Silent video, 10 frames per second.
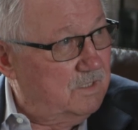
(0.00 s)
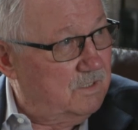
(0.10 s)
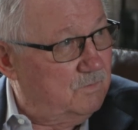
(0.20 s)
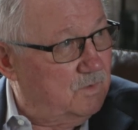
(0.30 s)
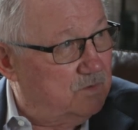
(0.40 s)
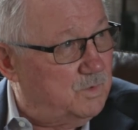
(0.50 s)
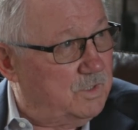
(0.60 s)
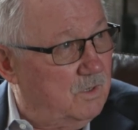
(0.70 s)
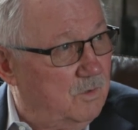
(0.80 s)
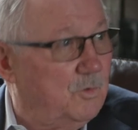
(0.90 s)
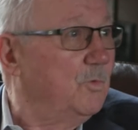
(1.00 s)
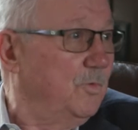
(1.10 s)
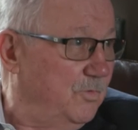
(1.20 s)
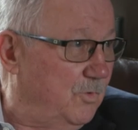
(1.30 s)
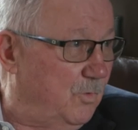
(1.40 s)
what we call
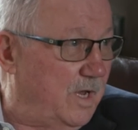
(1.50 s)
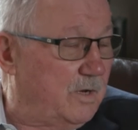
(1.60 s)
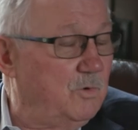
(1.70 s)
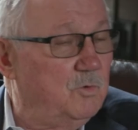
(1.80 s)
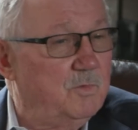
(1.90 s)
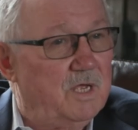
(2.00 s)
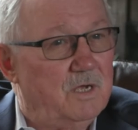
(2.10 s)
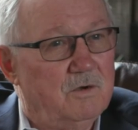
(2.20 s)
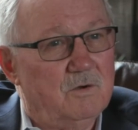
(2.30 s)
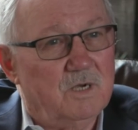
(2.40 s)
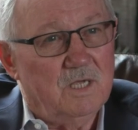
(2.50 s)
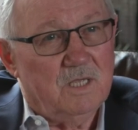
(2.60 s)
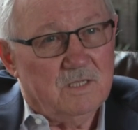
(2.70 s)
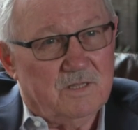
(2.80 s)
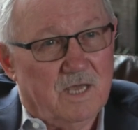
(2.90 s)
the rec room now,
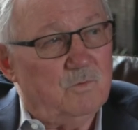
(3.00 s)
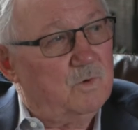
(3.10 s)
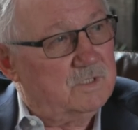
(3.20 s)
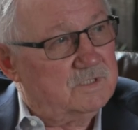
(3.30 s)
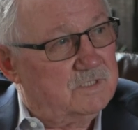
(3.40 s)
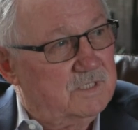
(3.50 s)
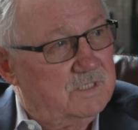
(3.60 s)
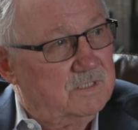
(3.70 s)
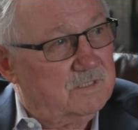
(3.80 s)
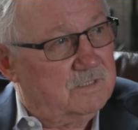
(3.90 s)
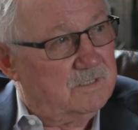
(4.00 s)
that was the